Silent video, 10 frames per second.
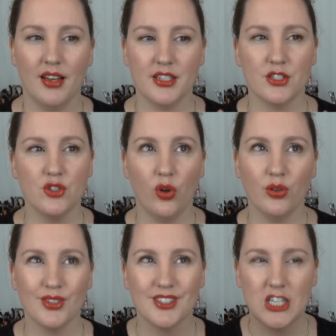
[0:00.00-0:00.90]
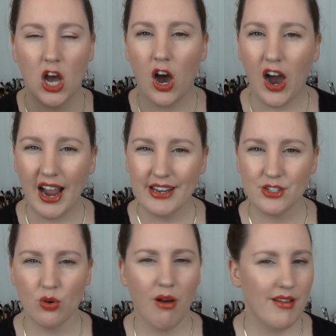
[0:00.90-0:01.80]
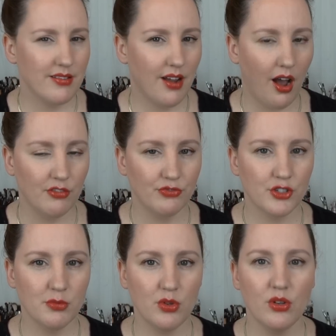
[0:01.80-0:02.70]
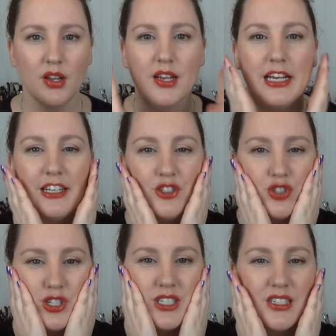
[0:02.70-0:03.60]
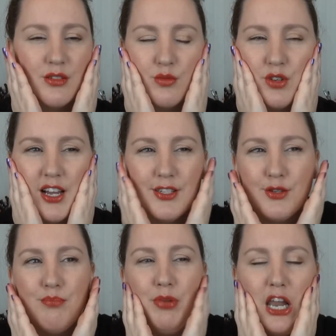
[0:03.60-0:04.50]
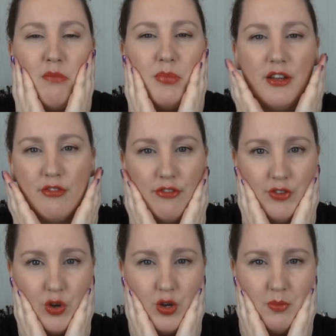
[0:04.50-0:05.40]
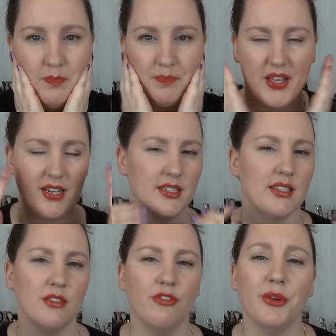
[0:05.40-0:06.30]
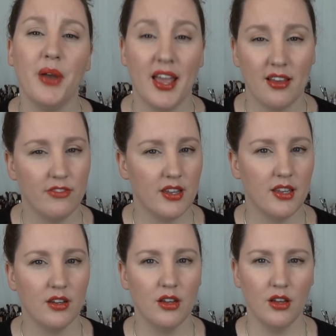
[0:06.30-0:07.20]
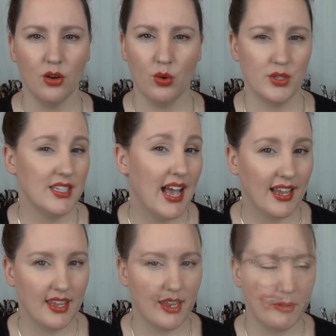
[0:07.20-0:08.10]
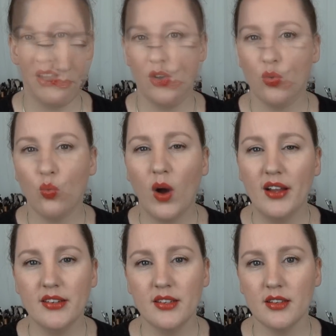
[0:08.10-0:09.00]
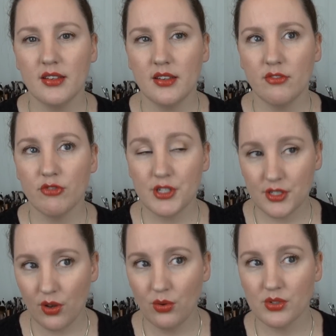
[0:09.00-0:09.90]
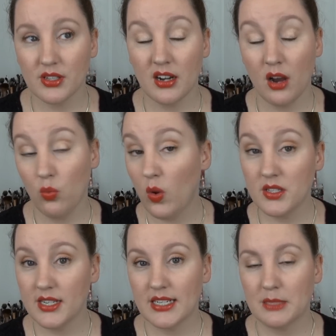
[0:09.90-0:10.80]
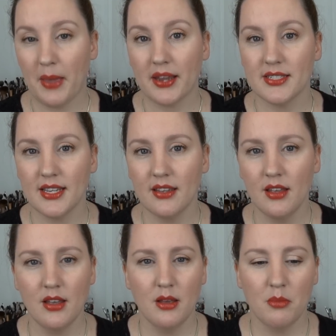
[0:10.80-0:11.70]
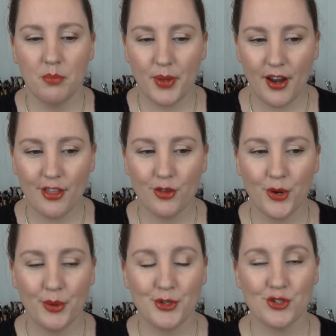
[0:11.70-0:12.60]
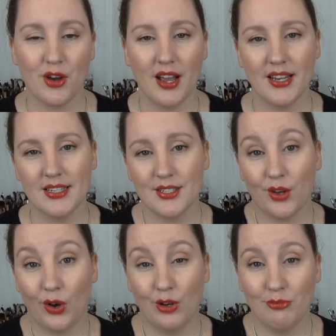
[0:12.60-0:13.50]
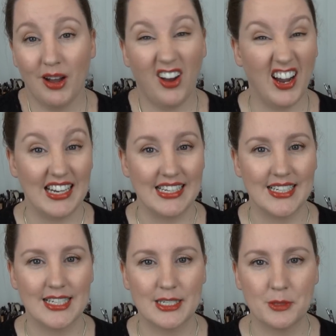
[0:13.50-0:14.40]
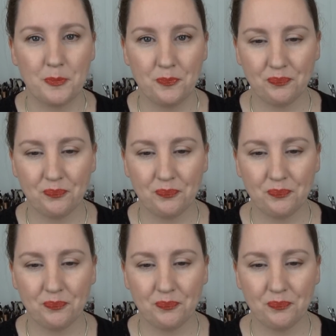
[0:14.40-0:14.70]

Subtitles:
It's not tight or uncomfortable, it's just nice and plump and firm, and it doesn't feel heavy or tacky. One result that I wasn't expecting, but I thought I would try it, is on my eyelids.